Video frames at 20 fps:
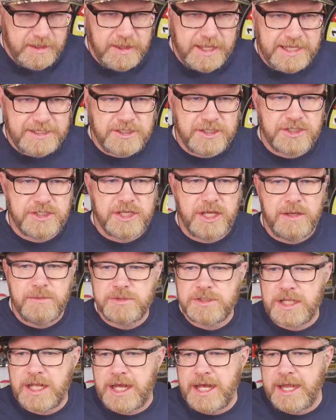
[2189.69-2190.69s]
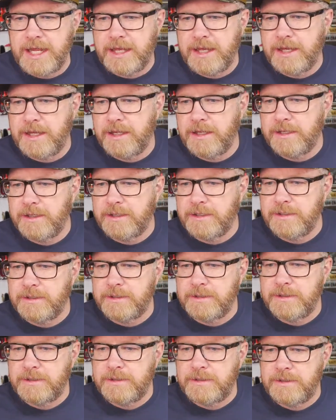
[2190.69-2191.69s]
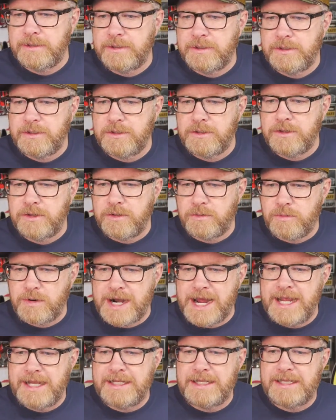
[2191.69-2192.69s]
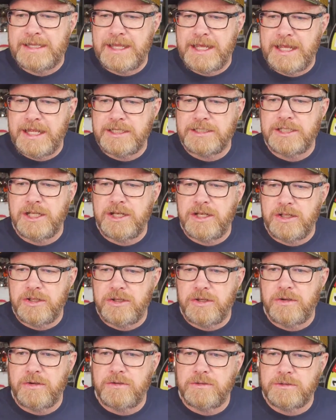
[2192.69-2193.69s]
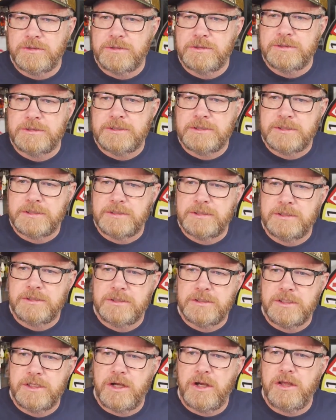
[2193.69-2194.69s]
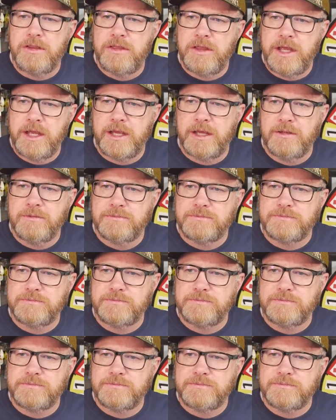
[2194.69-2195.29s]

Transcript: That just seems like the right thing to do, don't you think?